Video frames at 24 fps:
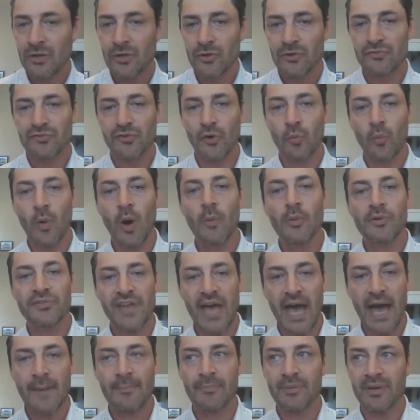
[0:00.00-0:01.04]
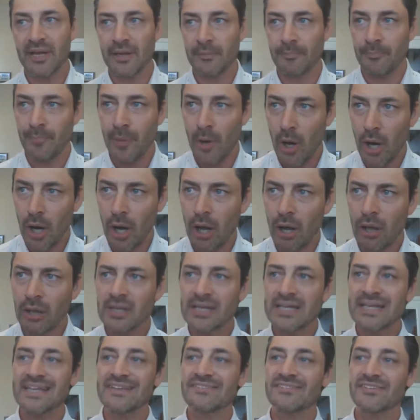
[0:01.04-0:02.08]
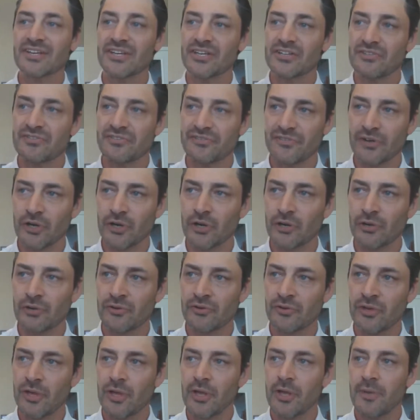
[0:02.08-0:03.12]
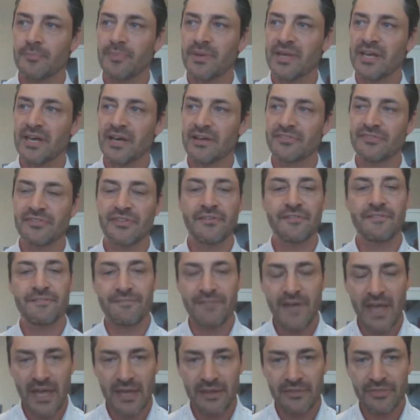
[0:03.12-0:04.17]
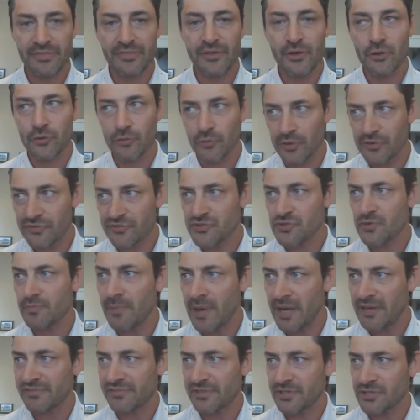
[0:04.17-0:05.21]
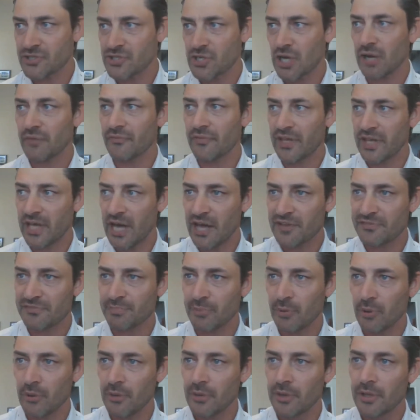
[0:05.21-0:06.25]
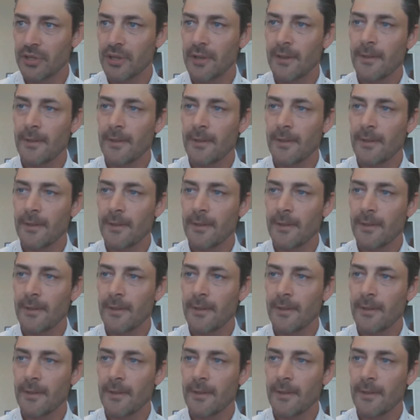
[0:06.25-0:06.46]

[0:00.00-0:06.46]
So what was happening? Paul is concerned because the faith, the Christian message of the gospel,